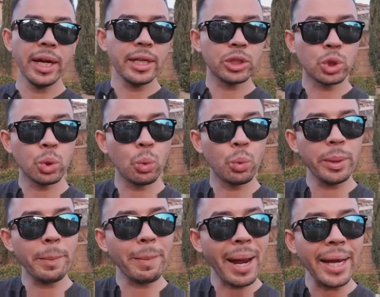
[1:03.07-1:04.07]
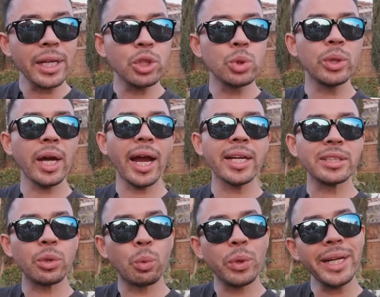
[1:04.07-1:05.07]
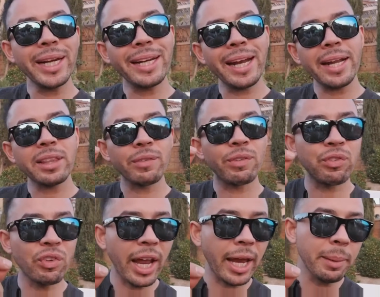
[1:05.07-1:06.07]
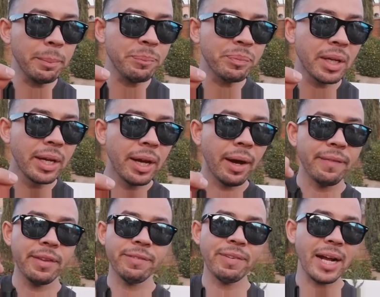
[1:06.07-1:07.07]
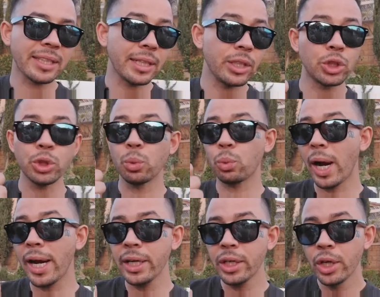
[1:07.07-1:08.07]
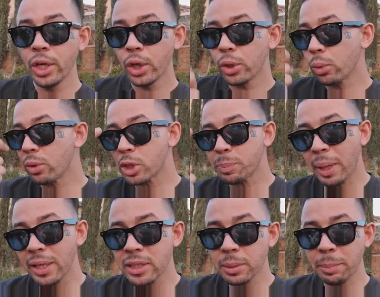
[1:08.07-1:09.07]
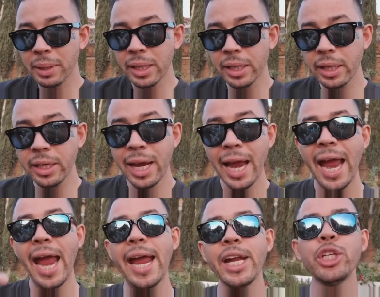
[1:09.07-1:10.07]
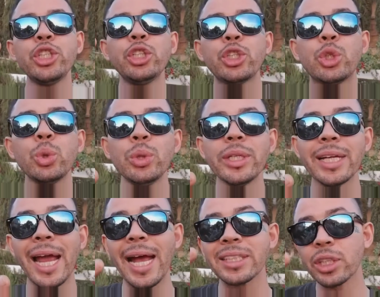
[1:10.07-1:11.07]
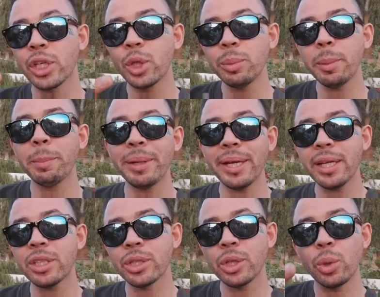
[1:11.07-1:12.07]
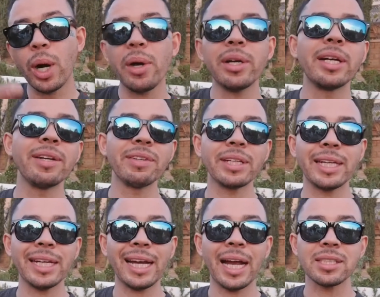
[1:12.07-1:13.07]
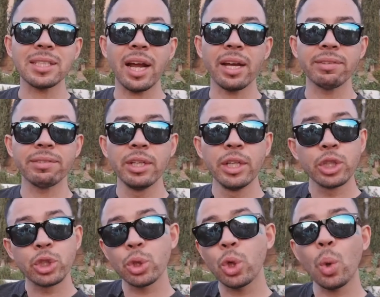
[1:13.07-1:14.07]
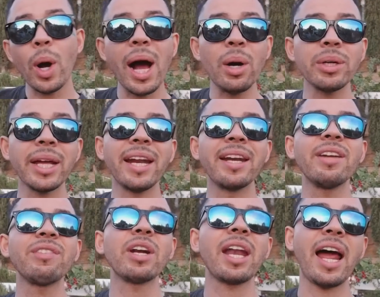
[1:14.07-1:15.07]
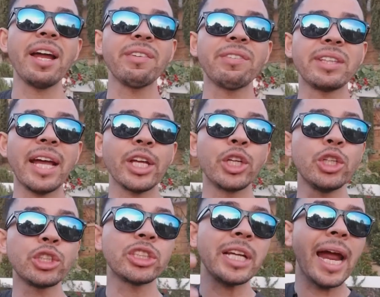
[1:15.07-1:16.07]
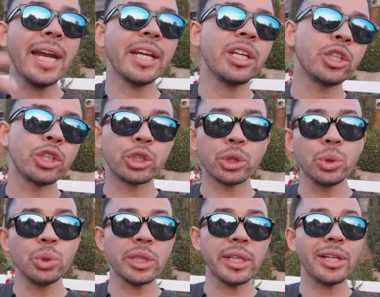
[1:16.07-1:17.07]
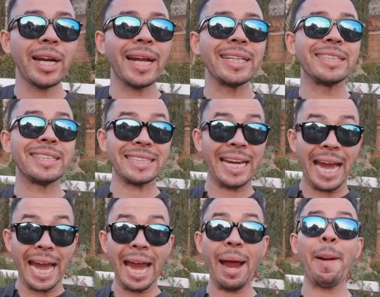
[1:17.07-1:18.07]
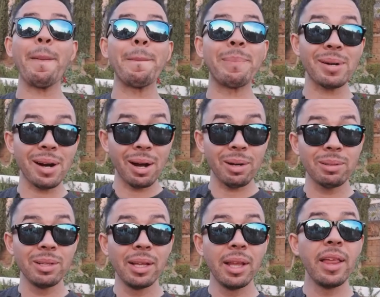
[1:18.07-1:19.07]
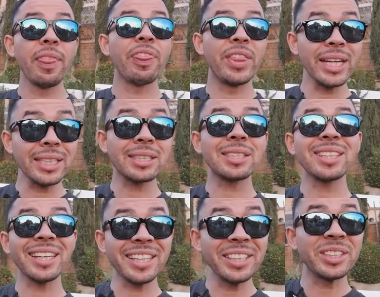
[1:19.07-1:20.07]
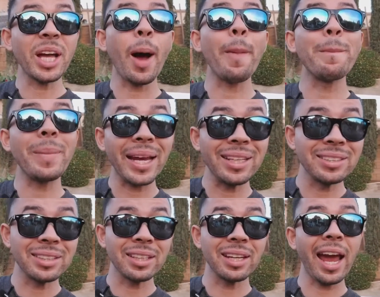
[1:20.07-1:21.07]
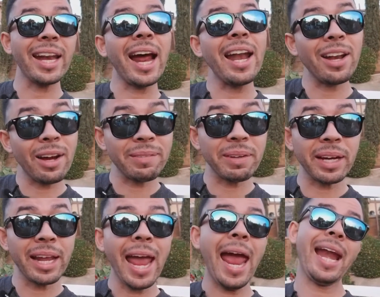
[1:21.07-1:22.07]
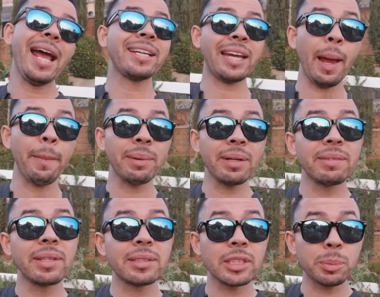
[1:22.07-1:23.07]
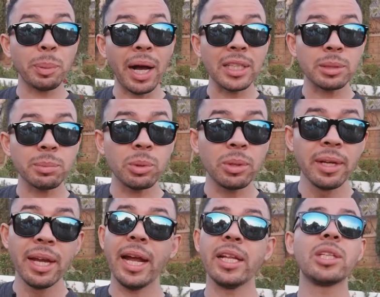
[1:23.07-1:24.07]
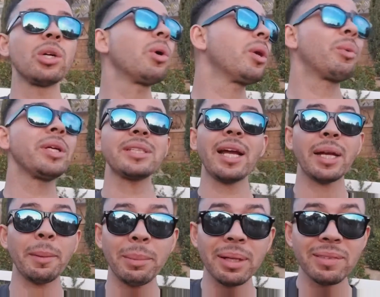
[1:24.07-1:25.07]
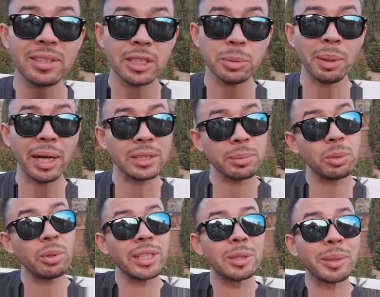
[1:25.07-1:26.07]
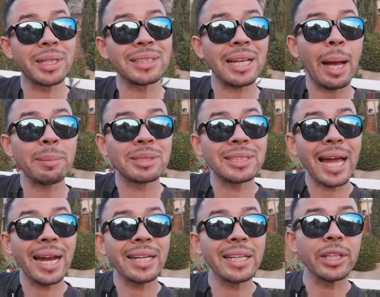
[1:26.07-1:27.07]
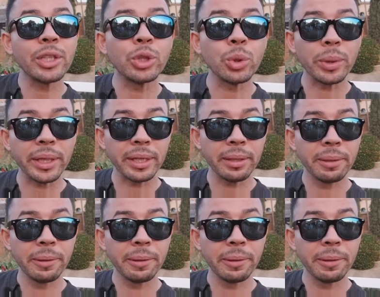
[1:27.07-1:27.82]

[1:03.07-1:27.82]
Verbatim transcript: is to remind you guys and reignite the flame of the fact that it's your right, your responsibility, and your duty as a human being to go out and live a kick-ass life, to go out and live a life that you're standing in your shoes and you're like, damn bro, this is amazing and I love it and I can't believe this is possible, and the only reason I can believe this is possible is because I'm standing here doing it.